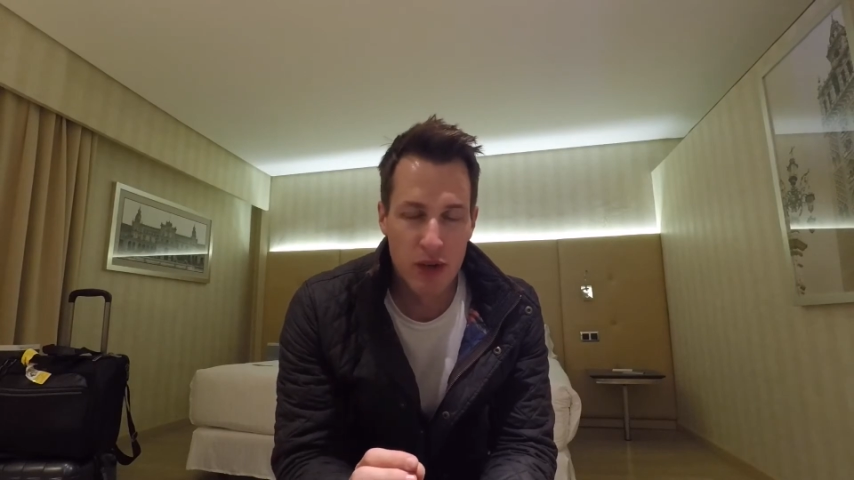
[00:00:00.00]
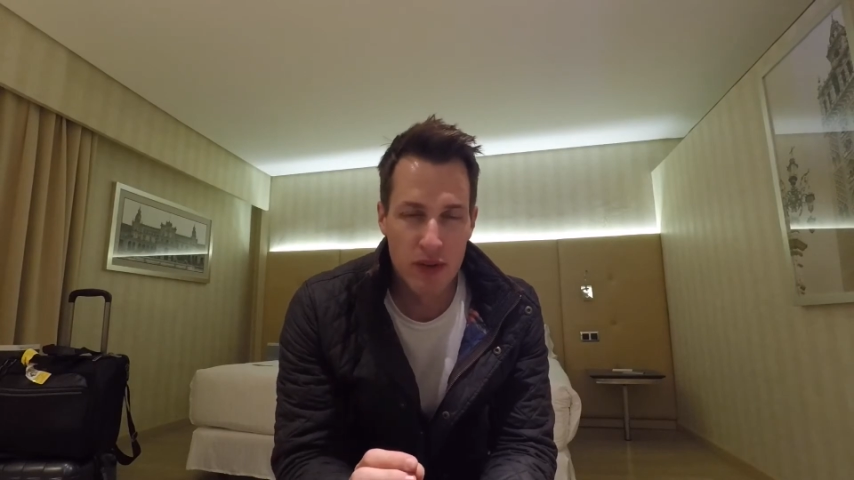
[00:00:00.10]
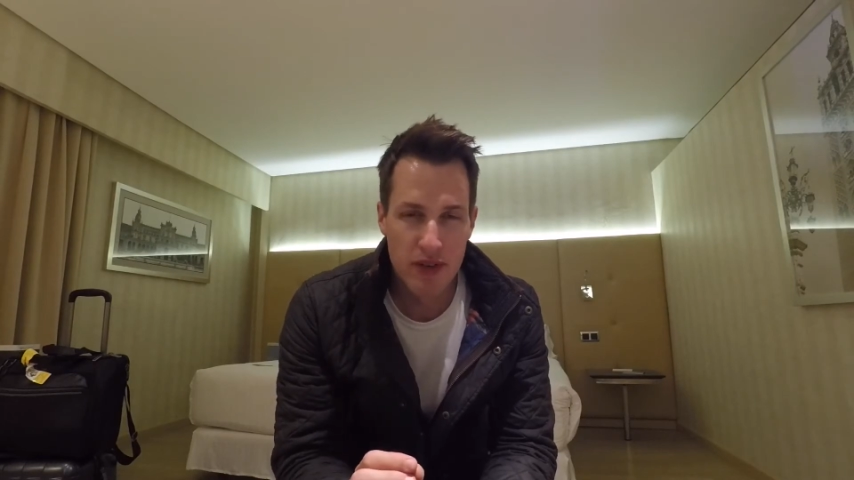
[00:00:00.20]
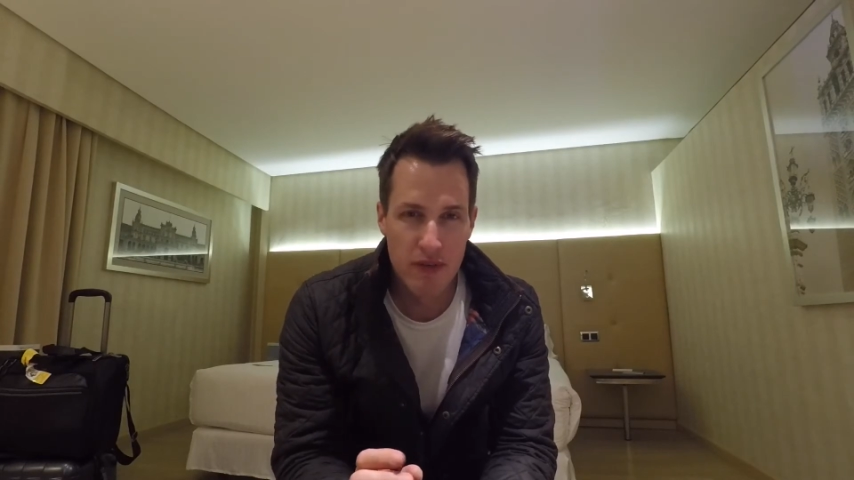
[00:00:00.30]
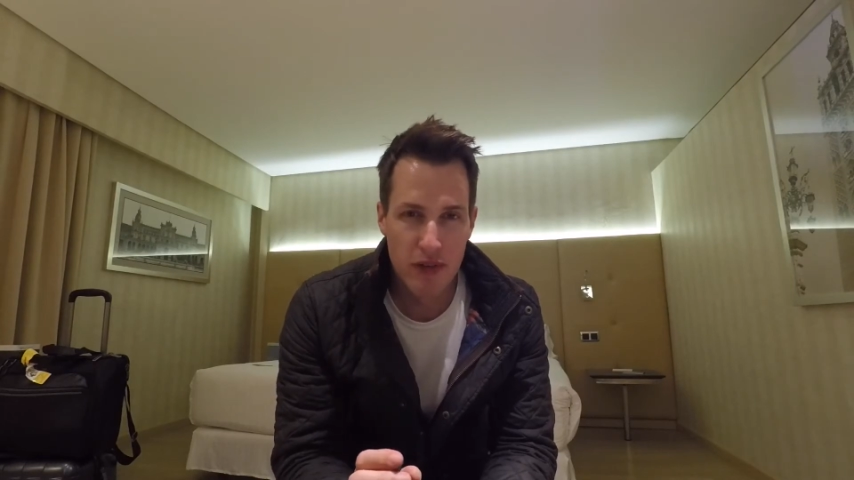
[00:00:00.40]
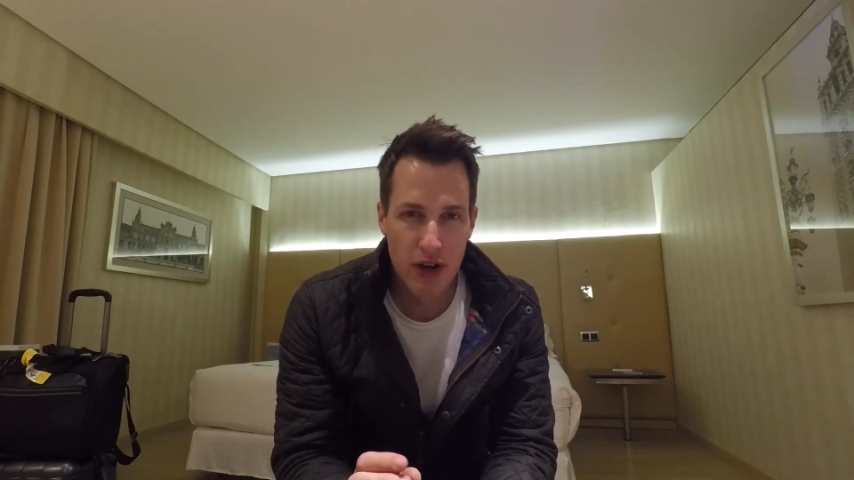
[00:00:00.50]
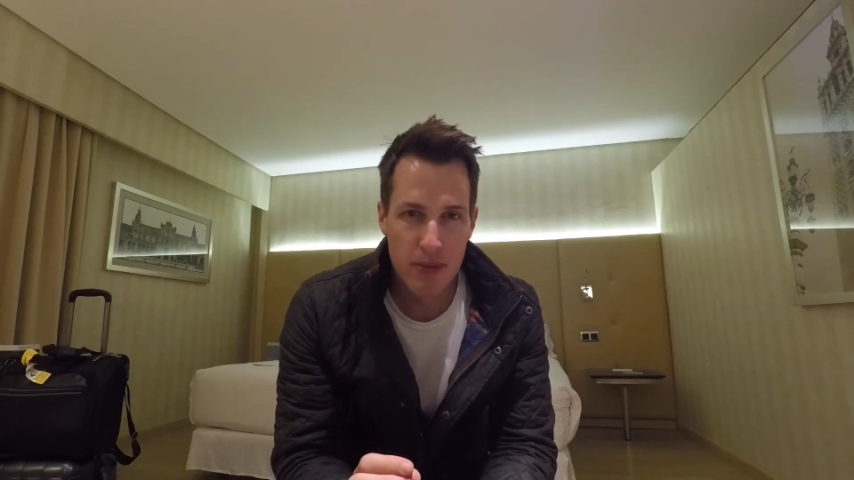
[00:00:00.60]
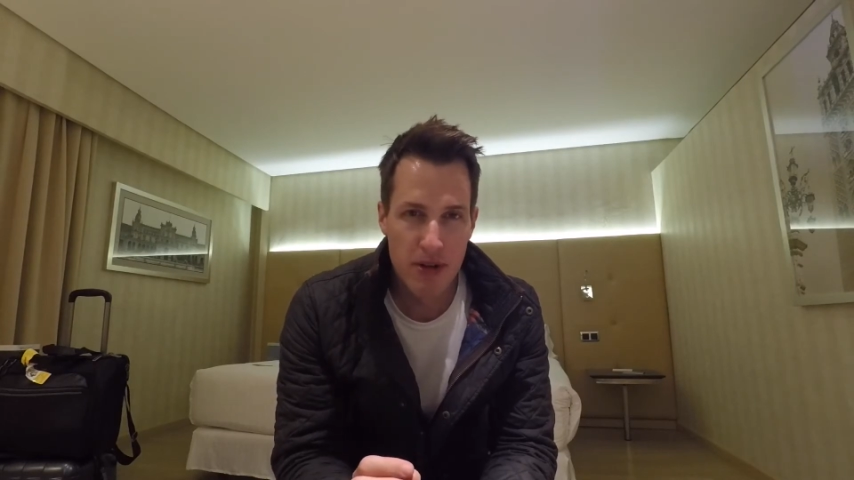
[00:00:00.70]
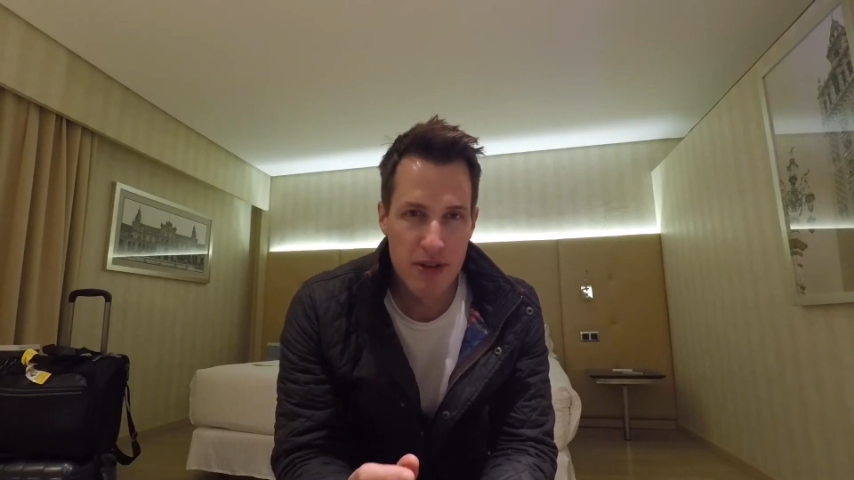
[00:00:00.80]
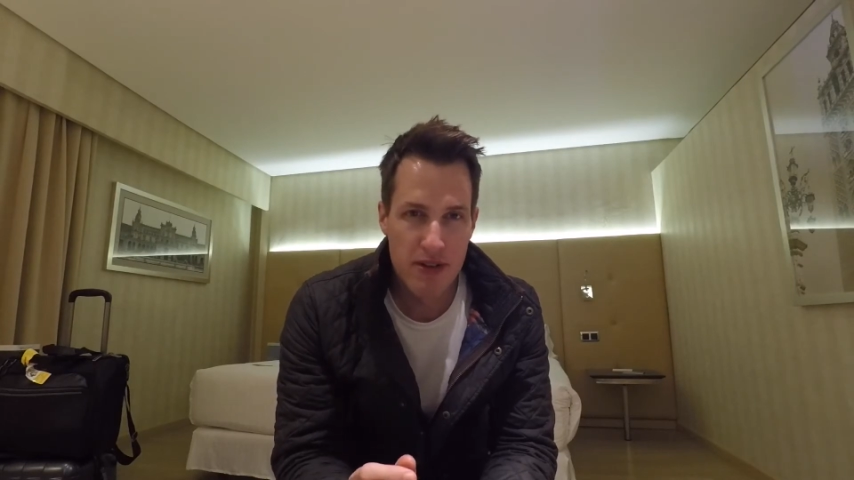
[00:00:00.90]
noisy
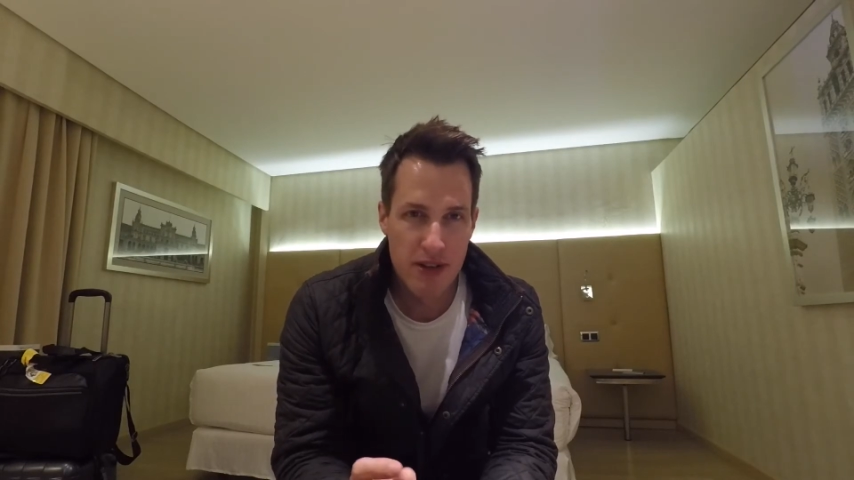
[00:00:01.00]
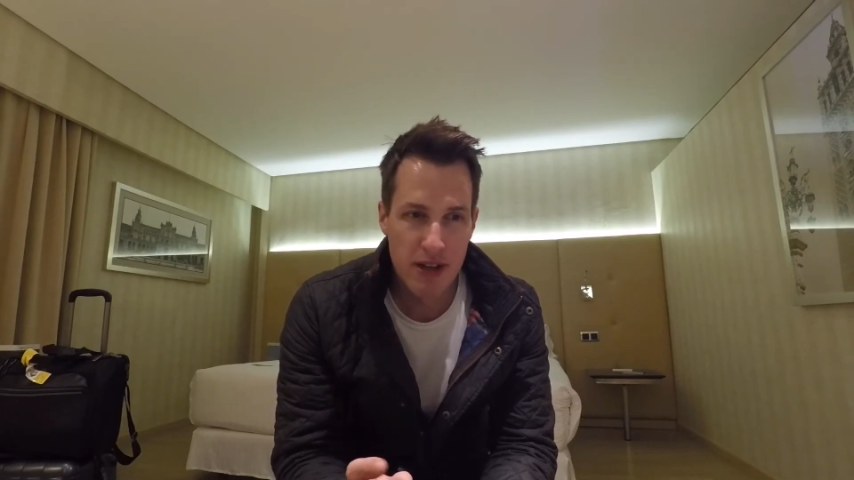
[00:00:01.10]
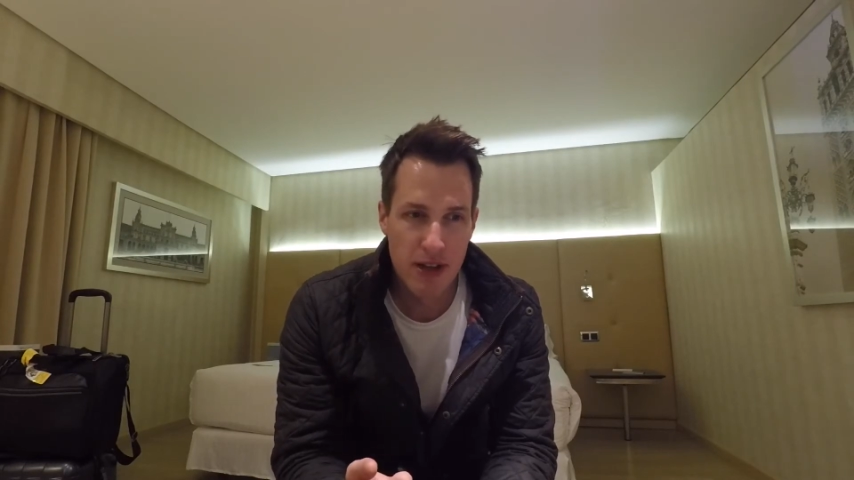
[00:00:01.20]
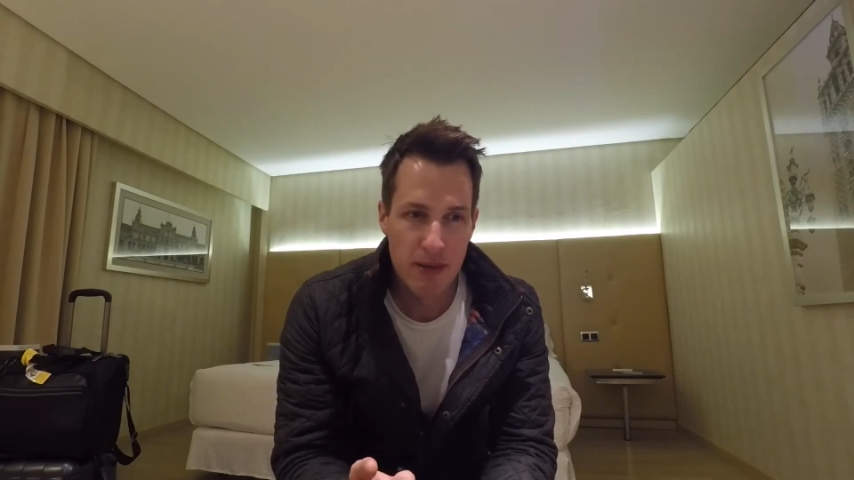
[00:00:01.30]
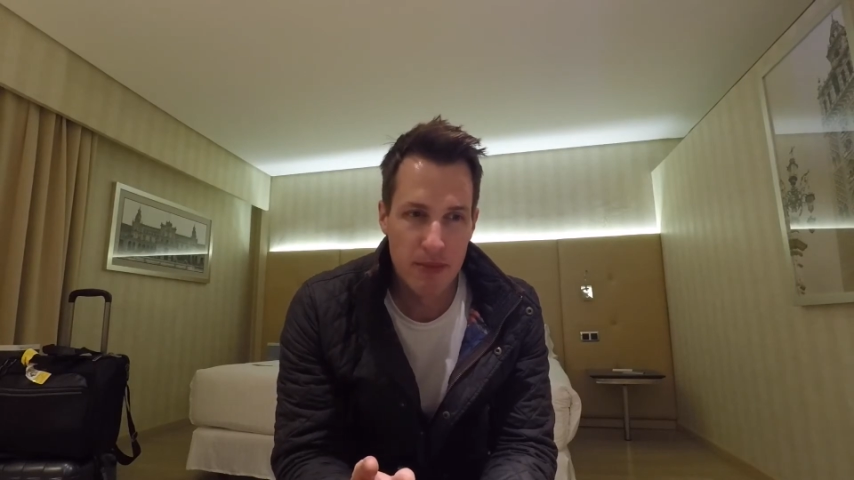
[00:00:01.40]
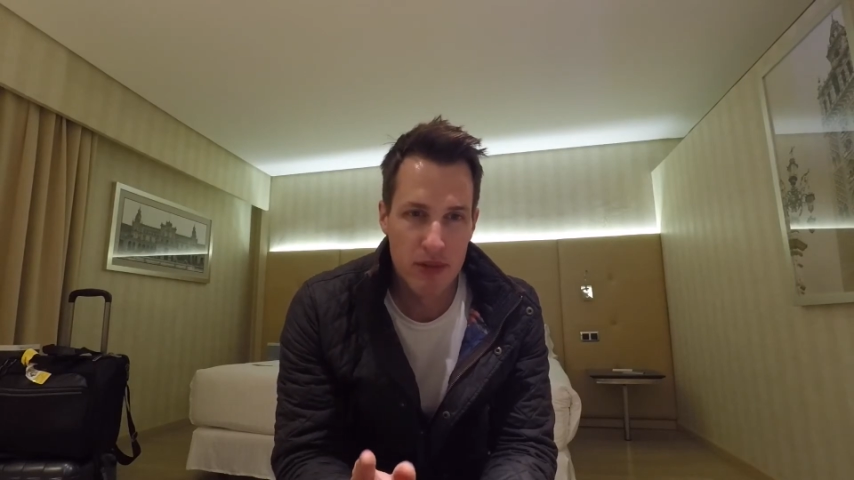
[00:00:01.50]
environments, um,